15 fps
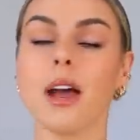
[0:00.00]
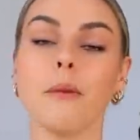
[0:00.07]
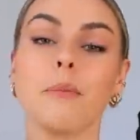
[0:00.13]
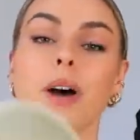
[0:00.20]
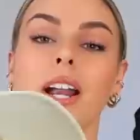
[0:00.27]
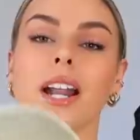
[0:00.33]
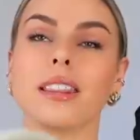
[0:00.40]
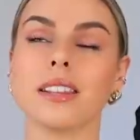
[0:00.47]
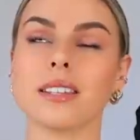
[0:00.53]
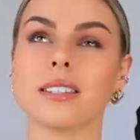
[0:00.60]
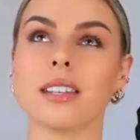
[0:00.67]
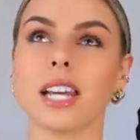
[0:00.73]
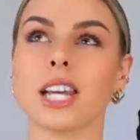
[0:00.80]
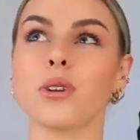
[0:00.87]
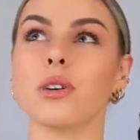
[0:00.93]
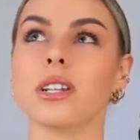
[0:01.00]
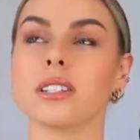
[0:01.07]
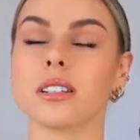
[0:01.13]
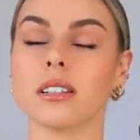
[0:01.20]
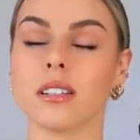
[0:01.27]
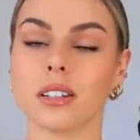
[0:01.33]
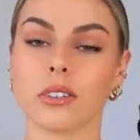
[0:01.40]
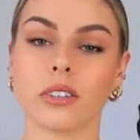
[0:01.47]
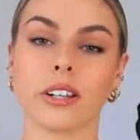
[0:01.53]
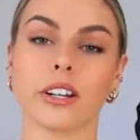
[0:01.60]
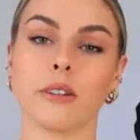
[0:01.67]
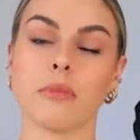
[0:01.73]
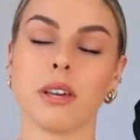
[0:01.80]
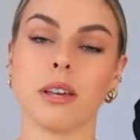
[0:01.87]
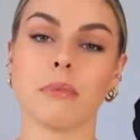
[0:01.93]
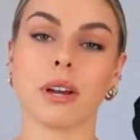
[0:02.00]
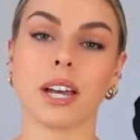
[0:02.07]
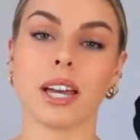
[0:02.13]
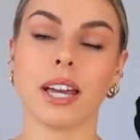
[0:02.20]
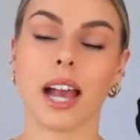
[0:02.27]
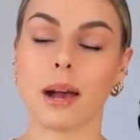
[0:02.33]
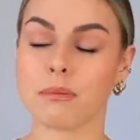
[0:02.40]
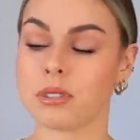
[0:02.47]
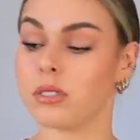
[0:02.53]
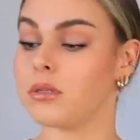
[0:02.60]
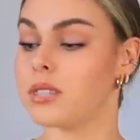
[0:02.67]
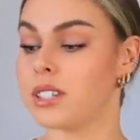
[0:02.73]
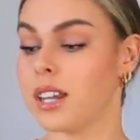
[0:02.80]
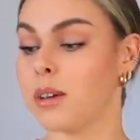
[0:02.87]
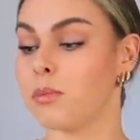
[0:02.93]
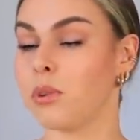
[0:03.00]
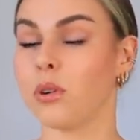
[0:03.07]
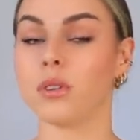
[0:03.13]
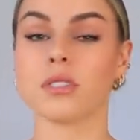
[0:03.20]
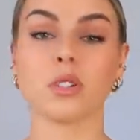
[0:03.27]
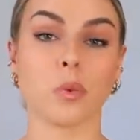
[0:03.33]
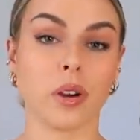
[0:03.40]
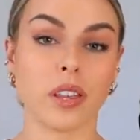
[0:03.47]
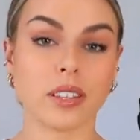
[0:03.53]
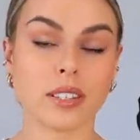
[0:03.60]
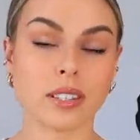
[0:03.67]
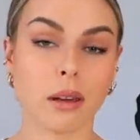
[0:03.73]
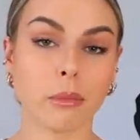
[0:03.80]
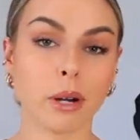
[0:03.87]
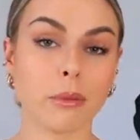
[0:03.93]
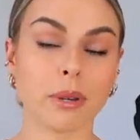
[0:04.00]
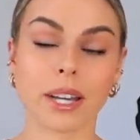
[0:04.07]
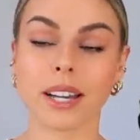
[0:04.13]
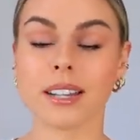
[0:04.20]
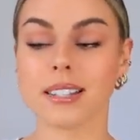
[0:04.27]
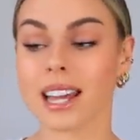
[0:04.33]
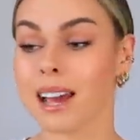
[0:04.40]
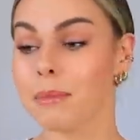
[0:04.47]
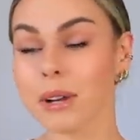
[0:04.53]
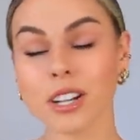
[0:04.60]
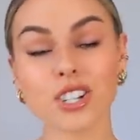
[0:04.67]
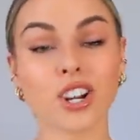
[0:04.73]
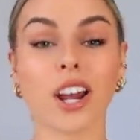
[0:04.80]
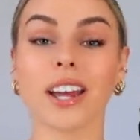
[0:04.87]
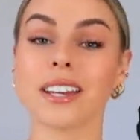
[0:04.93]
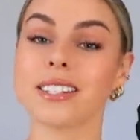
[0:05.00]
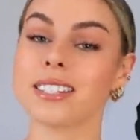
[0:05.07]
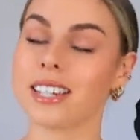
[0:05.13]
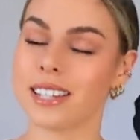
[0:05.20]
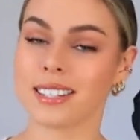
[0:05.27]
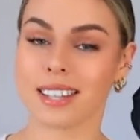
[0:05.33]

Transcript: But this thing is literally gonna be my absolute staple to wear this summer because I'm not trying to get